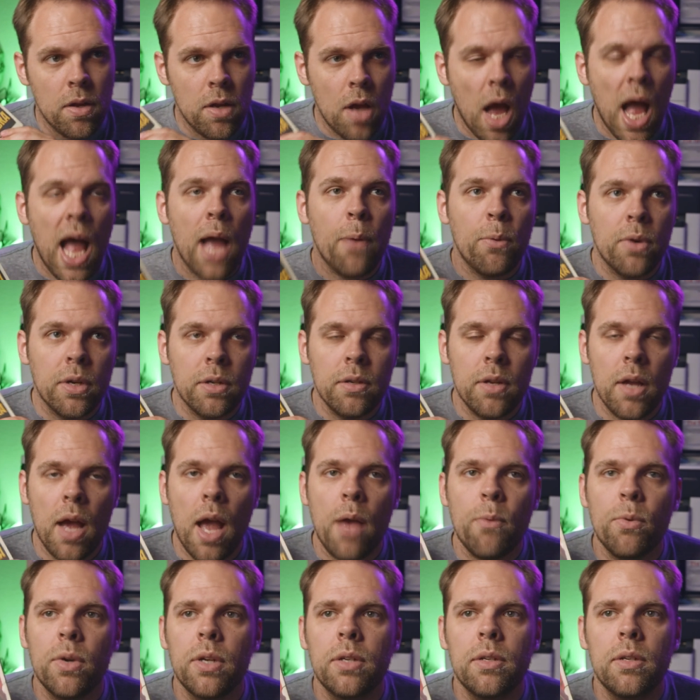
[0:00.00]
I would
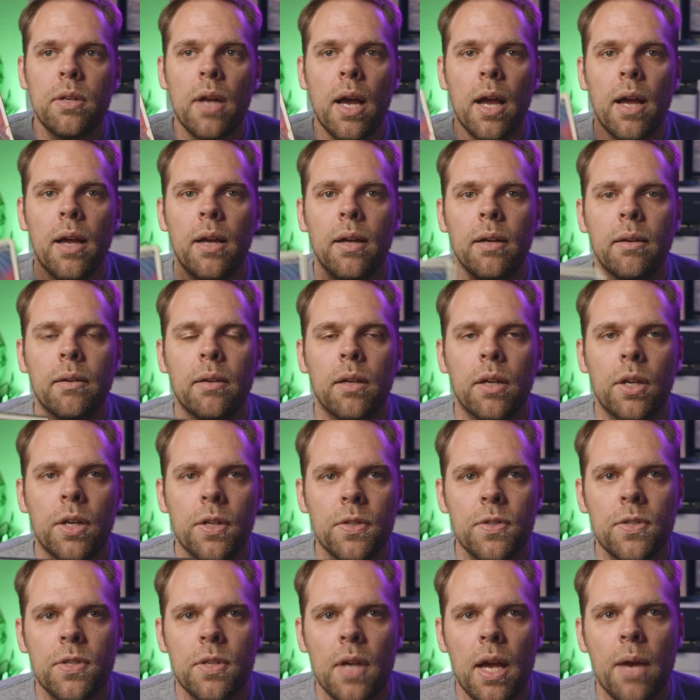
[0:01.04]
I would uh,
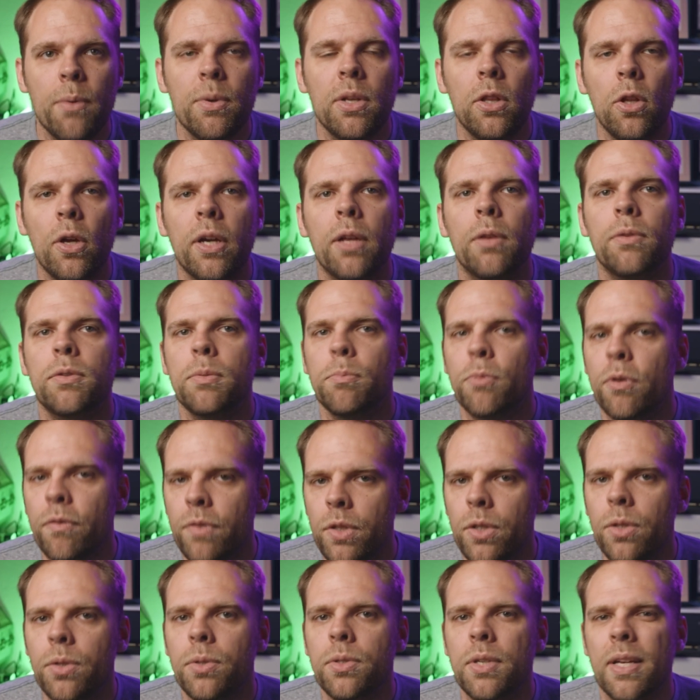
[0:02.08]
I would look at some
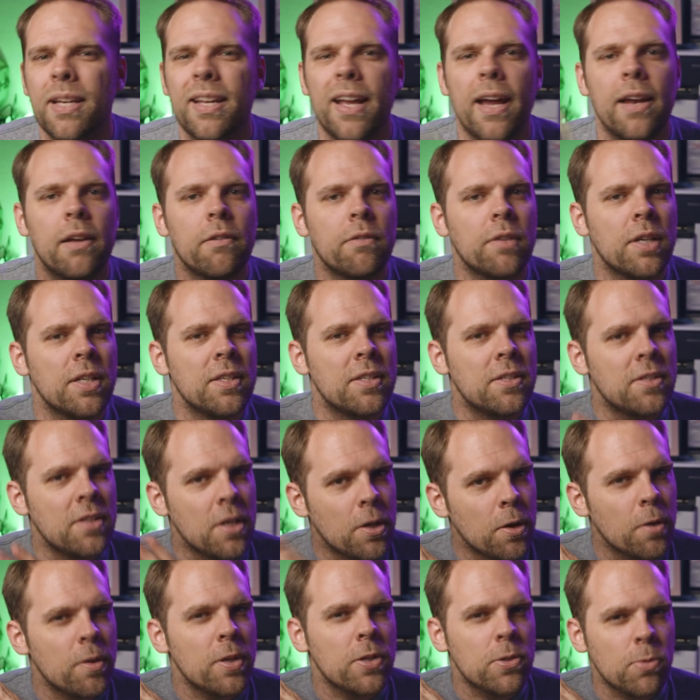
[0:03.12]
reviews and kind of
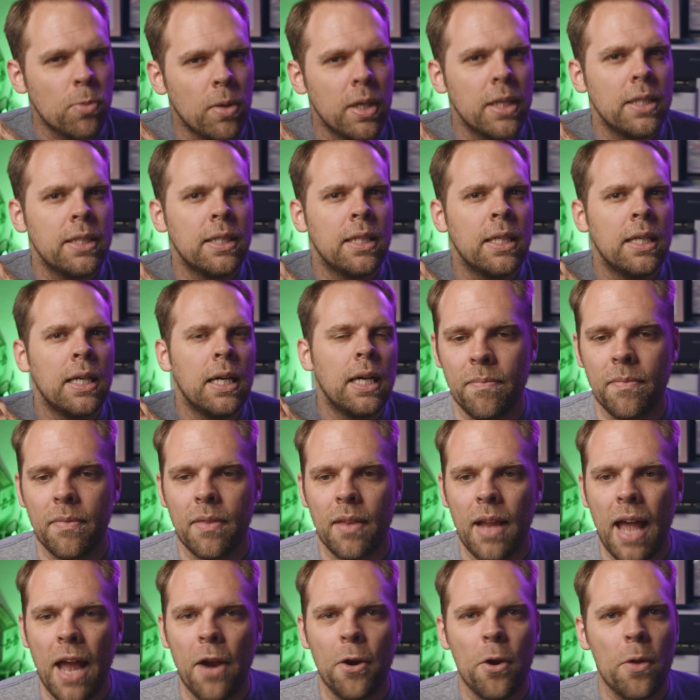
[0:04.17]
consider this one.
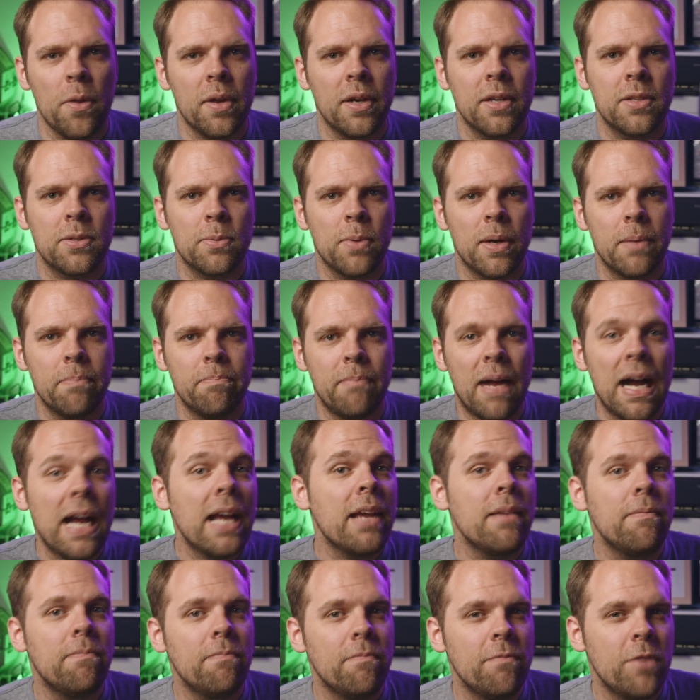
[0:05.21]
I don't know that it's what
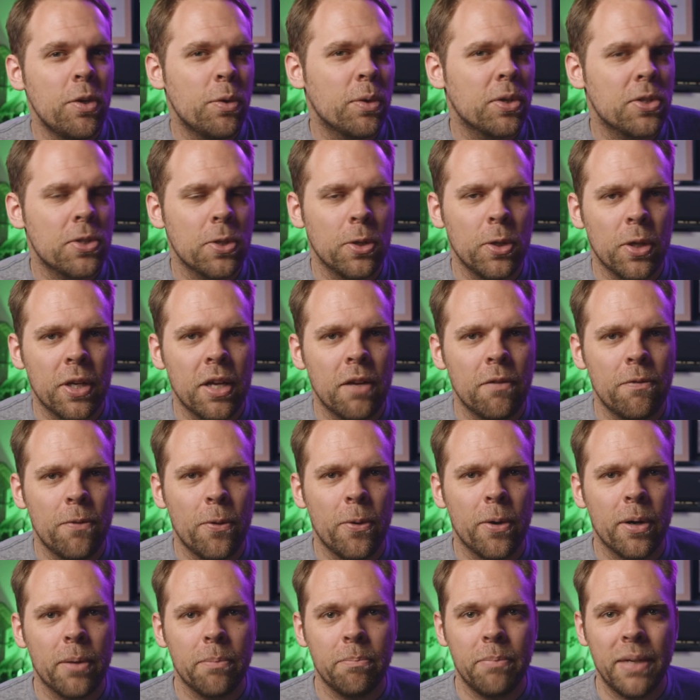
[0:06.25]
my viewers are looking
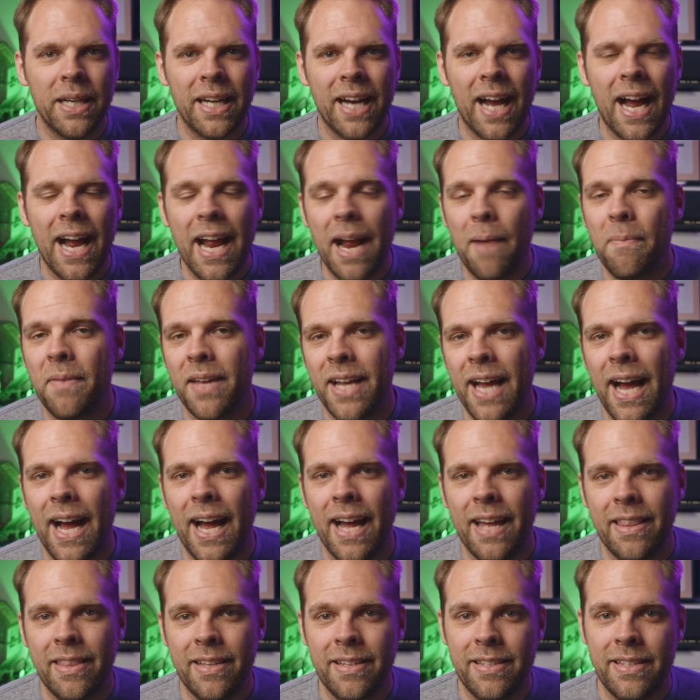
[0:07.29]
for, but I am the
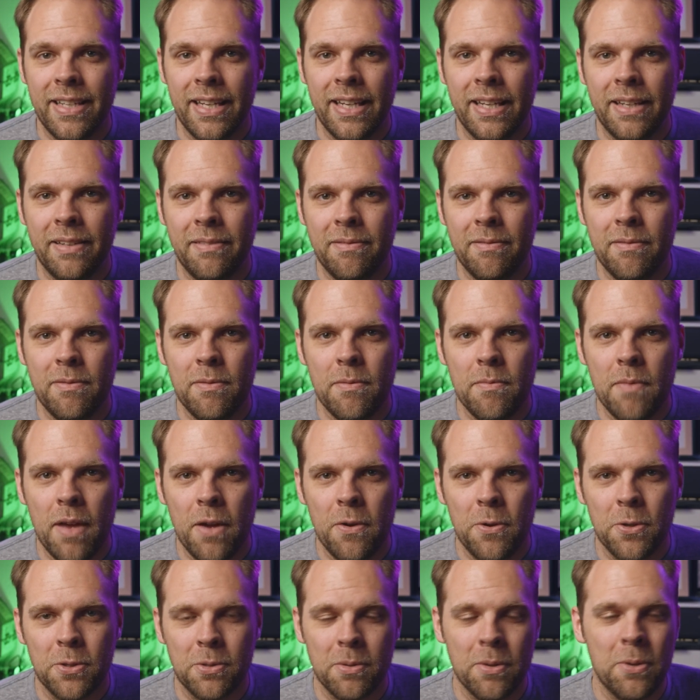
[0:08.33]
guy that did
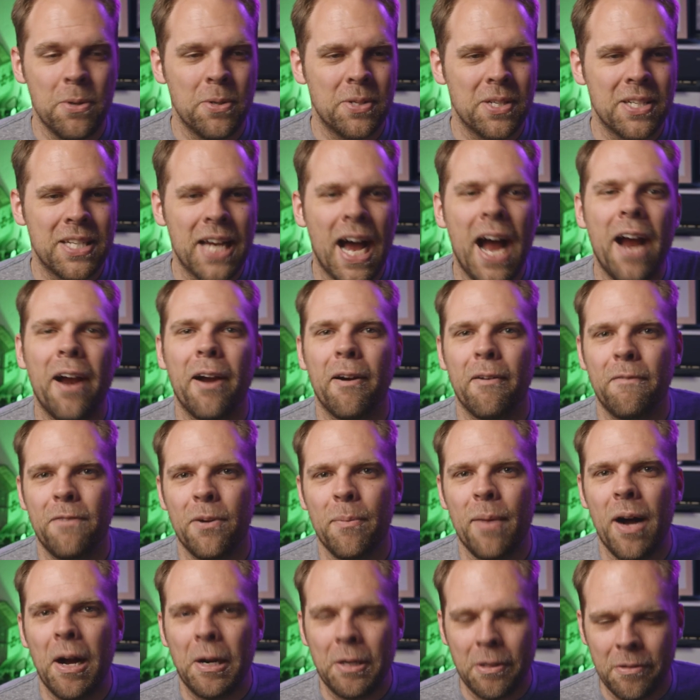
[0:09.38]
whose whose entire
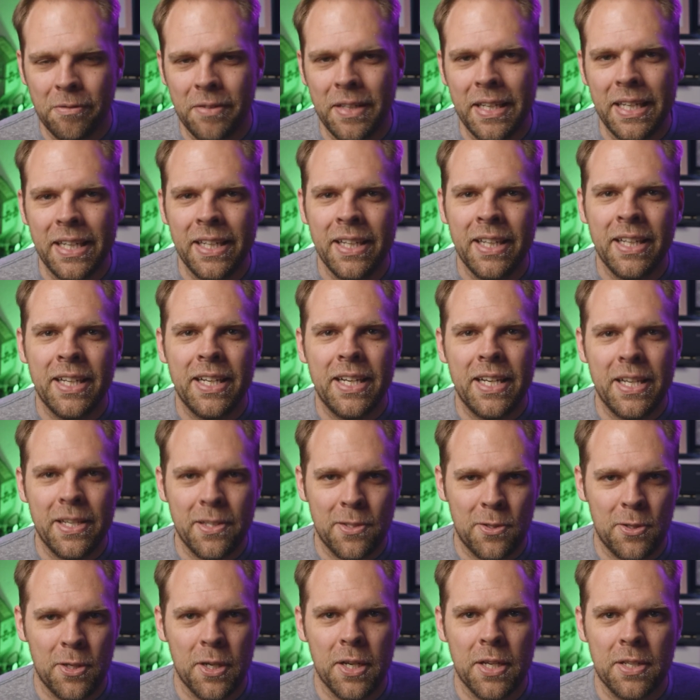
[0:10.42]
filmography
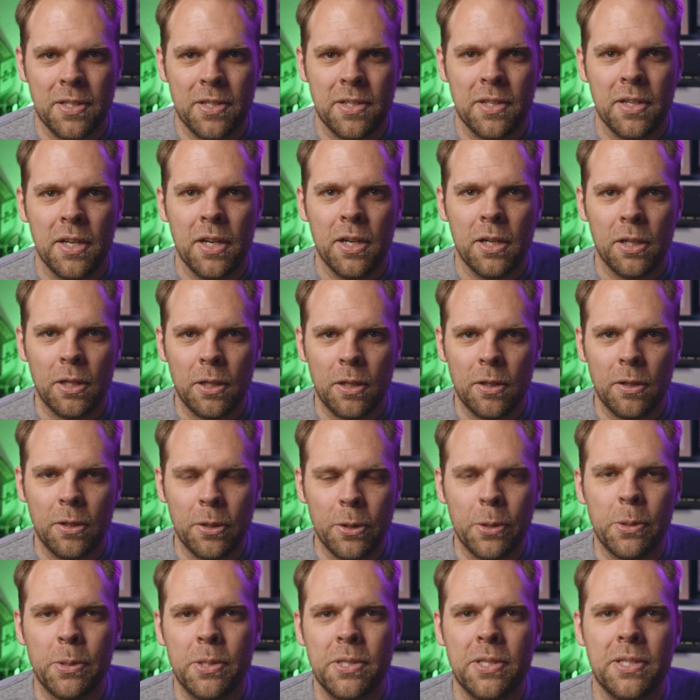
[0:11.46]
is just
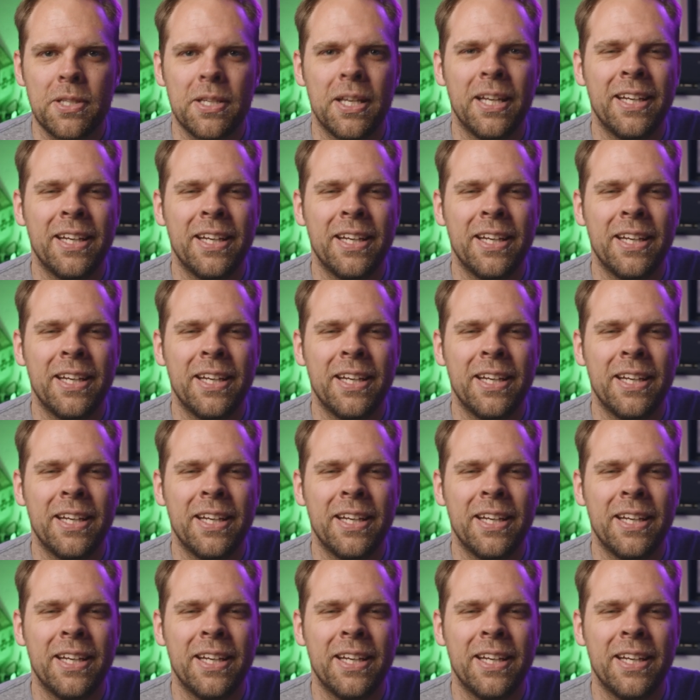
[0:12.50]
loose